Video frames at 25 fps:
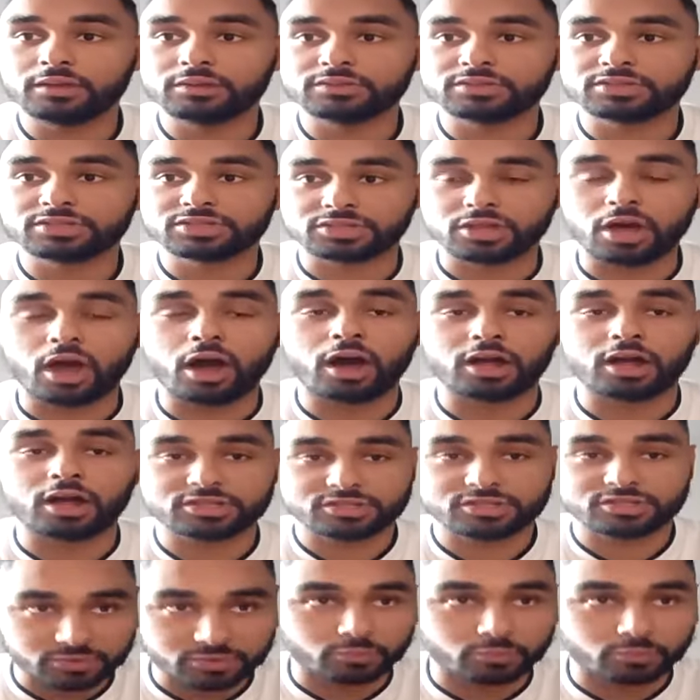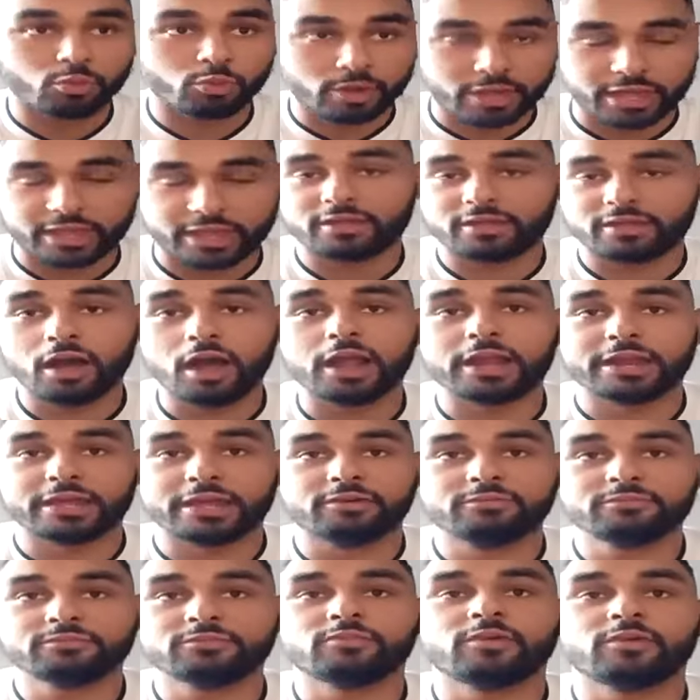start walking
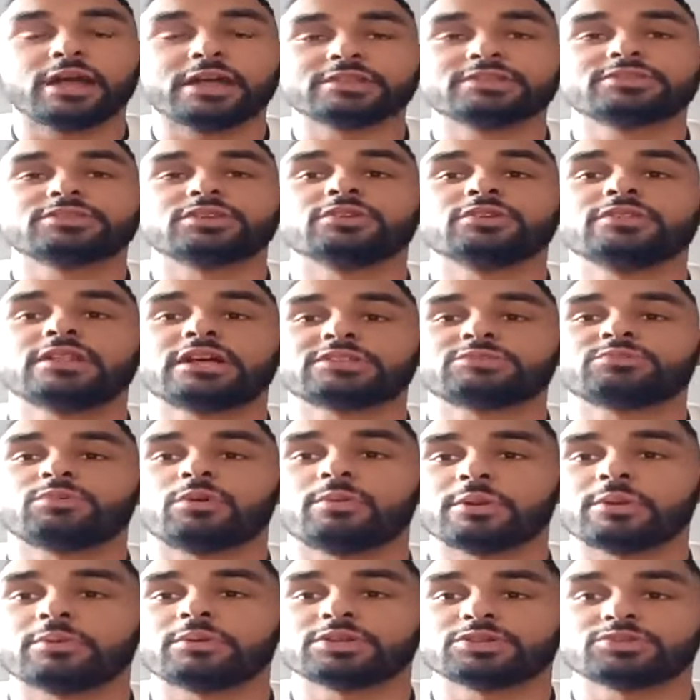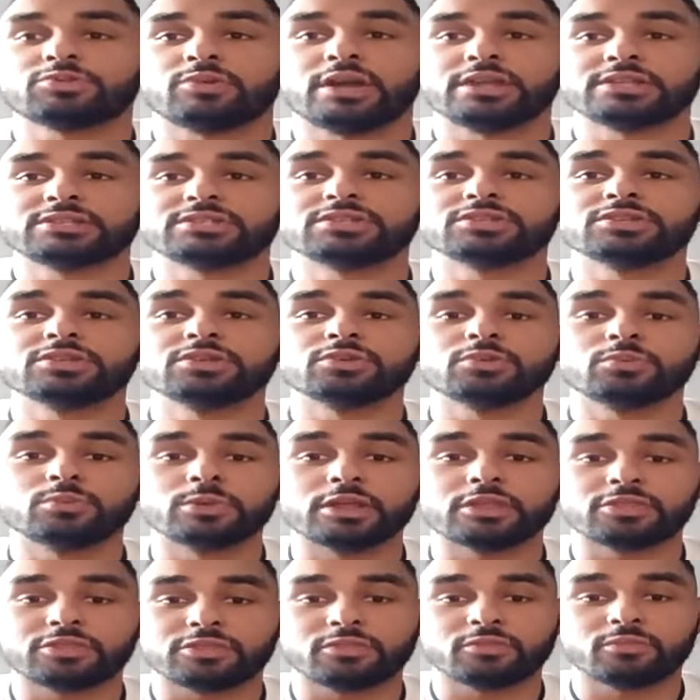earlier, right? So that's what we were trying to do
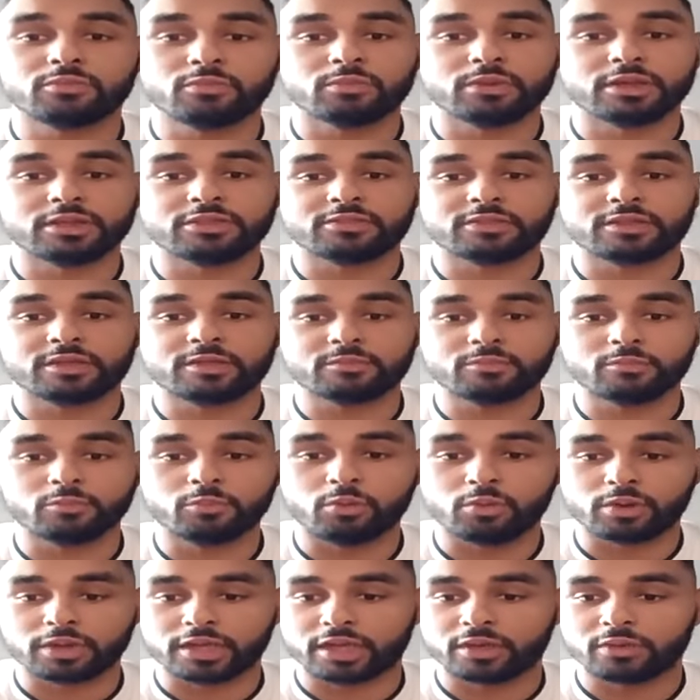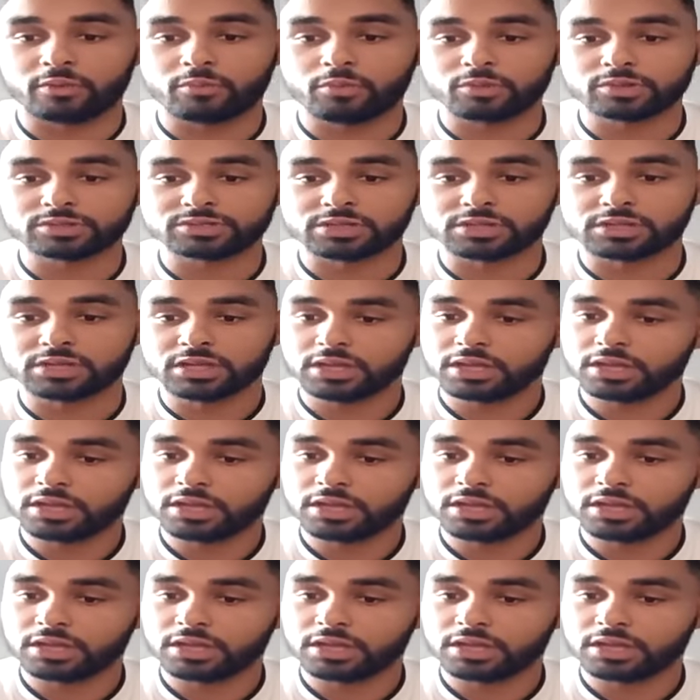with walking in water.